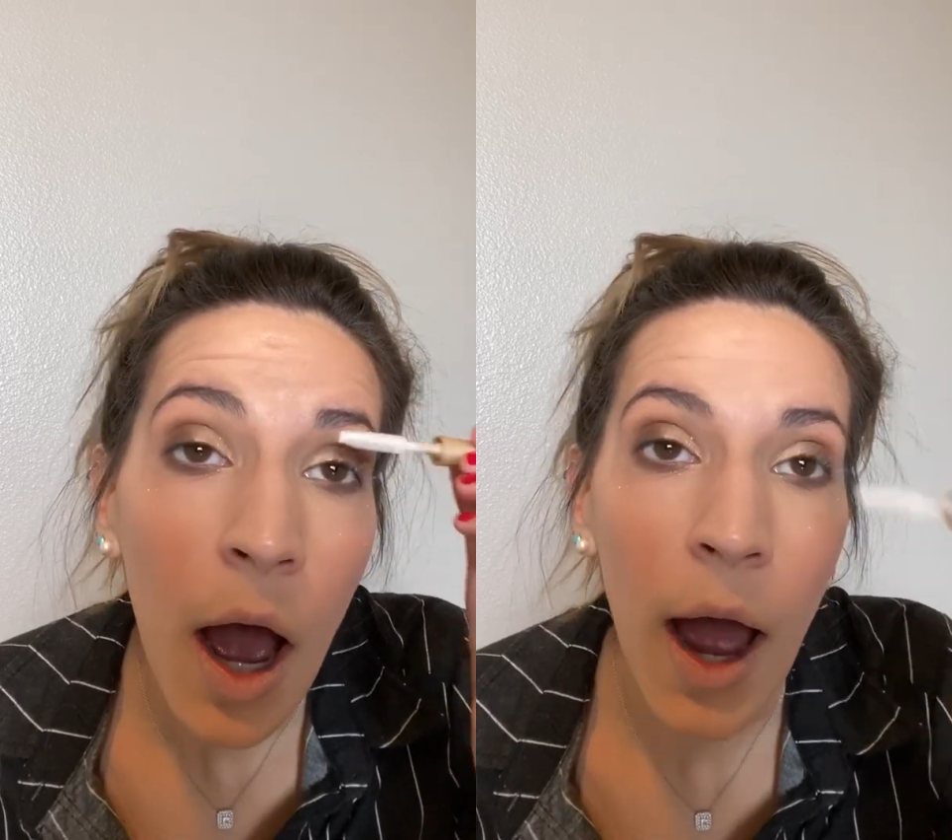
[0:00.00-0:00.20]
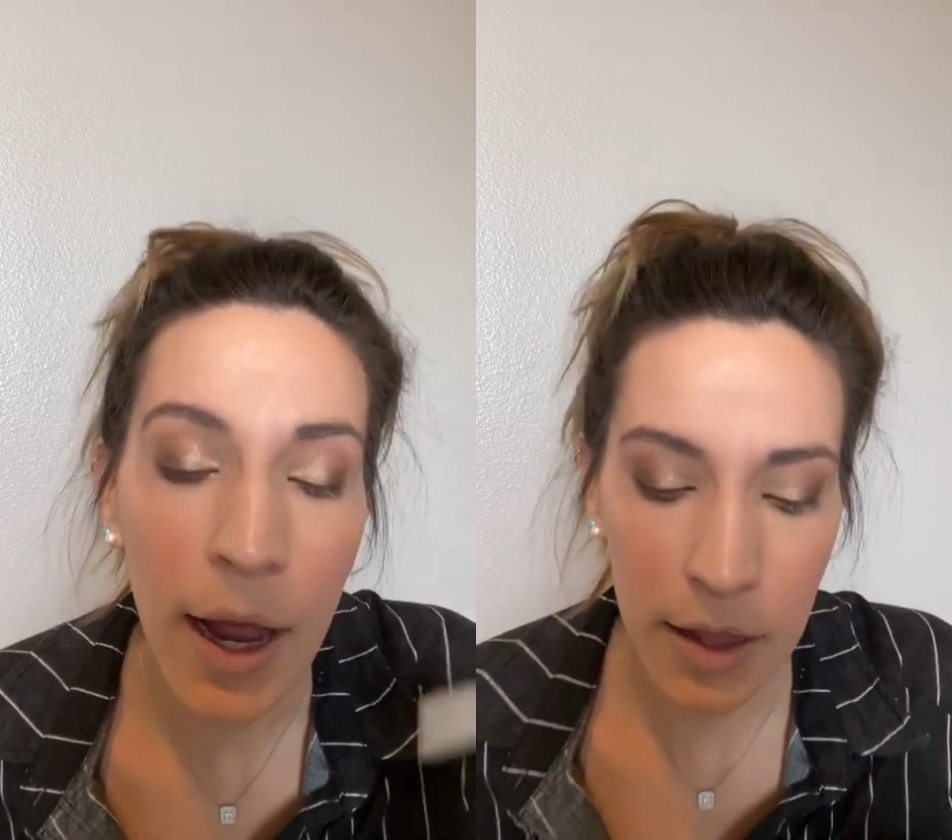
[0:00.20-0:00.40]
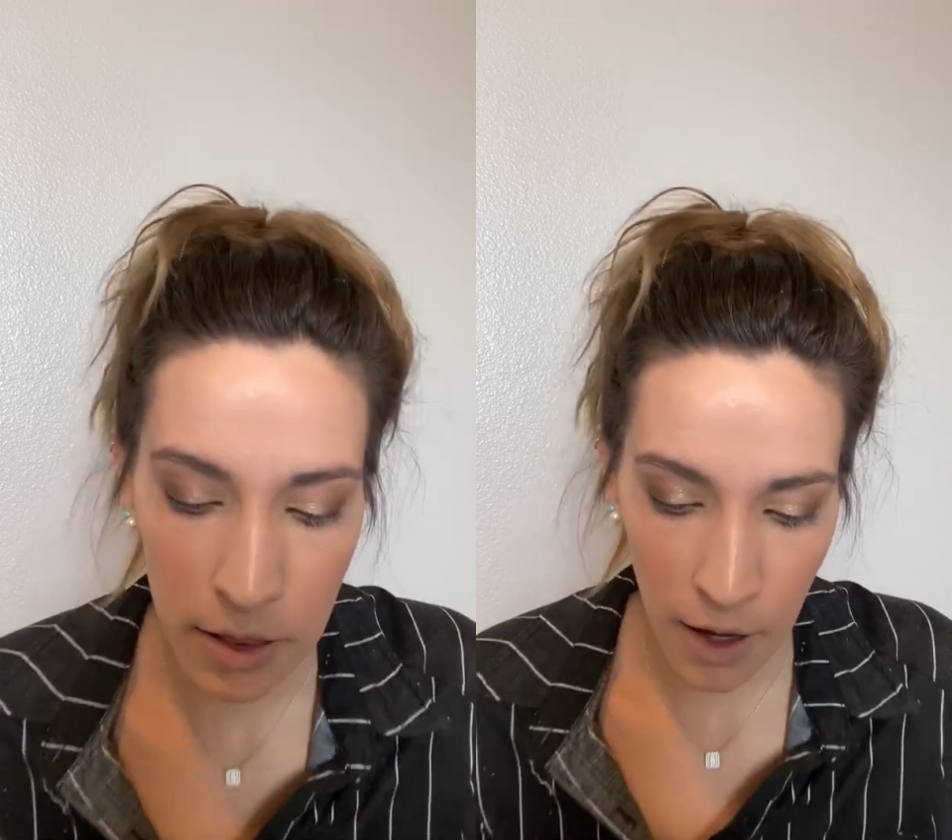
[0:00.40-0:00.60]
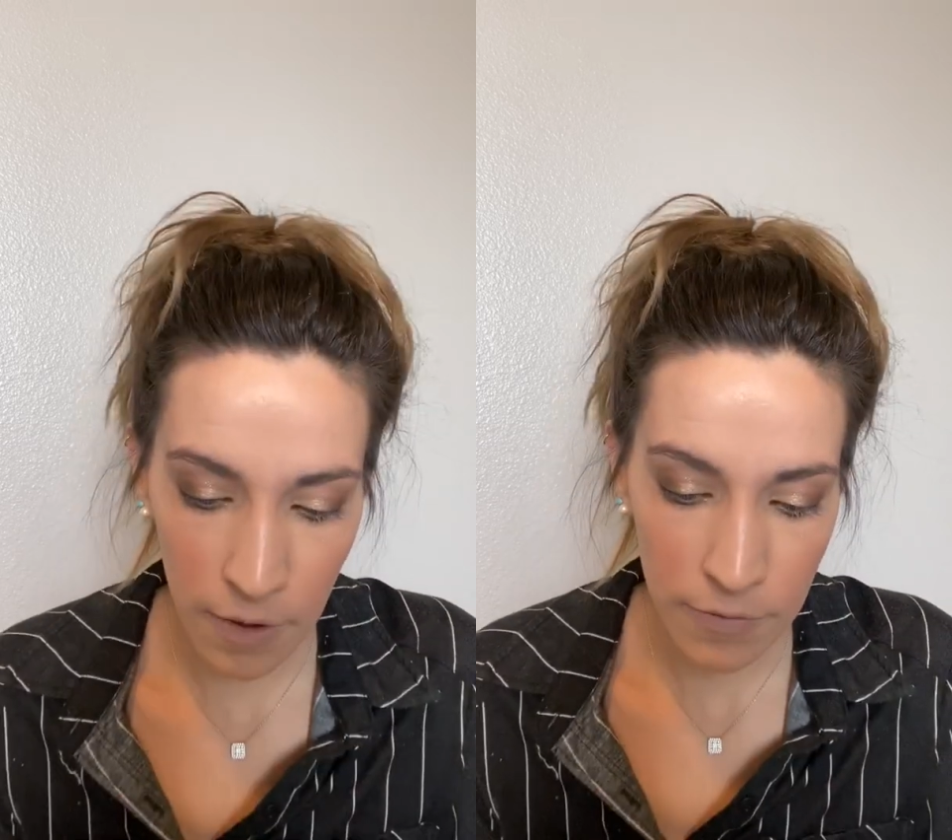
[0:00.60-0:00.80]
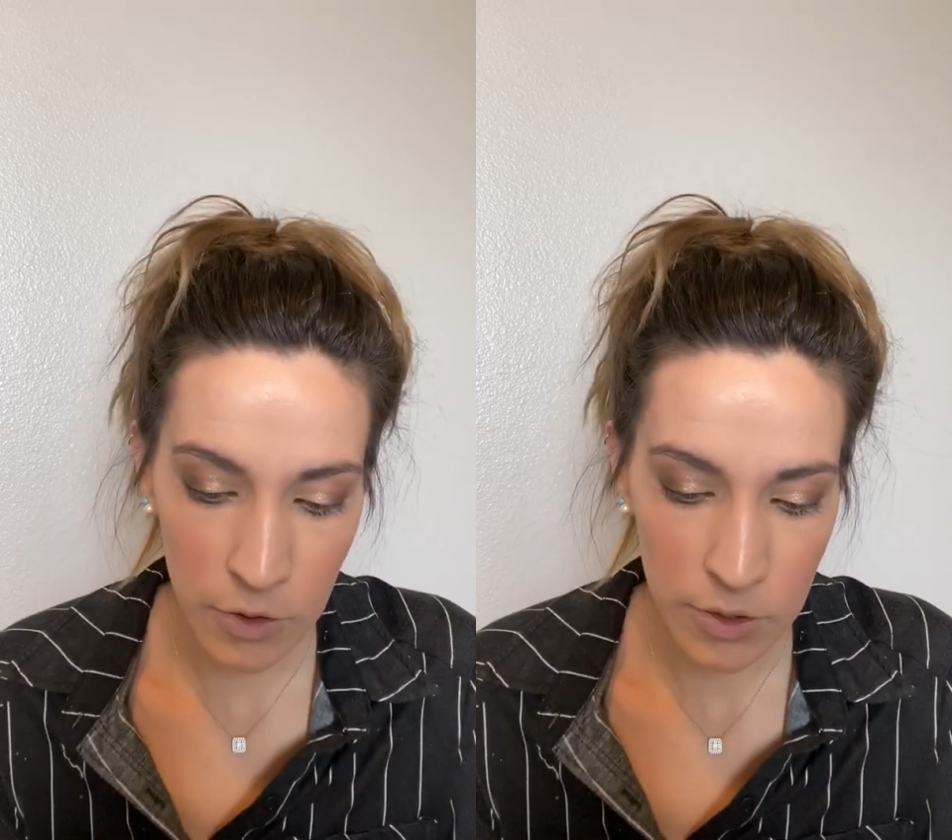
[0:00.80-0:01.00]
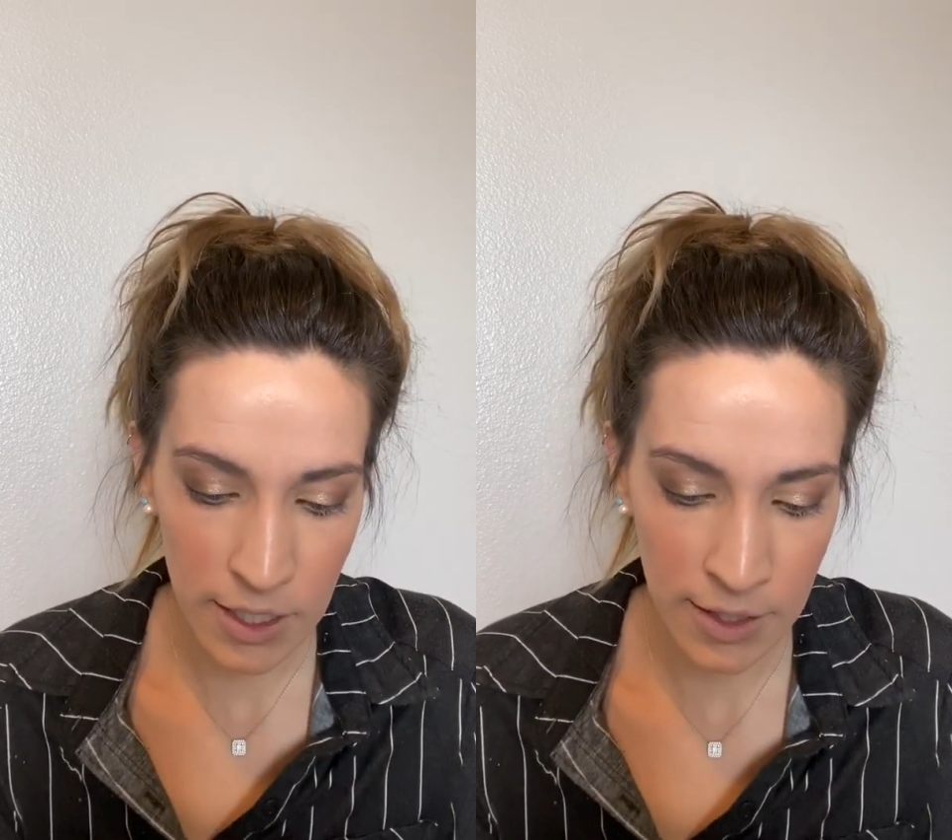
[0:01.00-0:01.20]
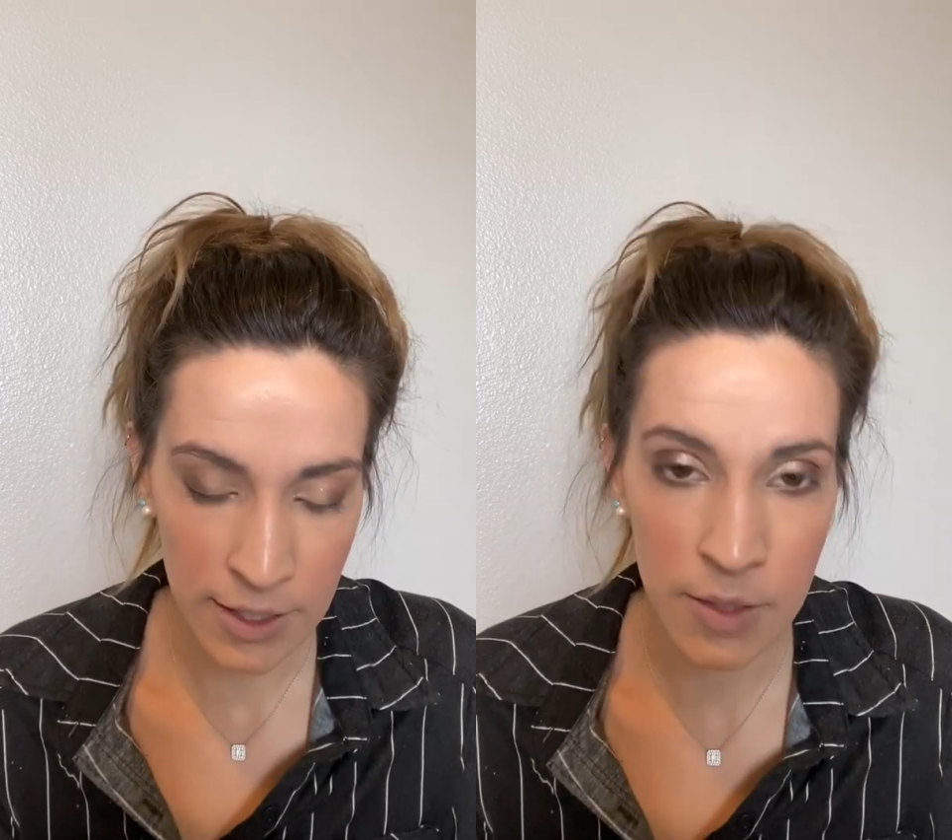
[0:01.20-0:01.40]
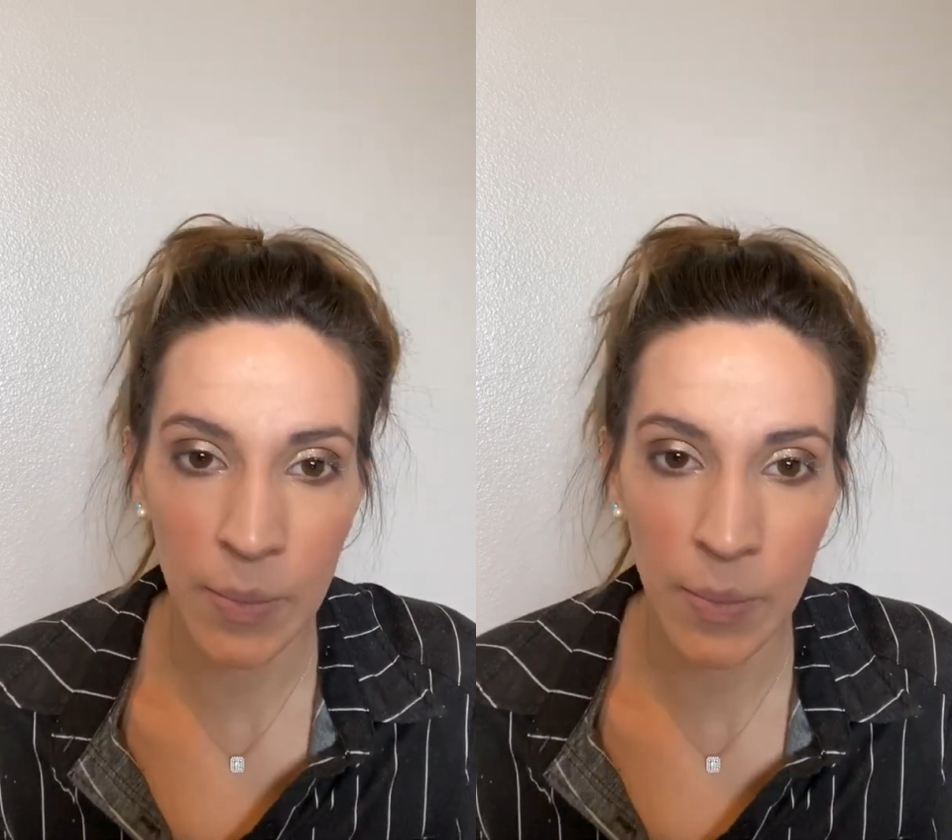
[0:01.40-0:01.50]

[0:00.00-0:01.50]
I love using this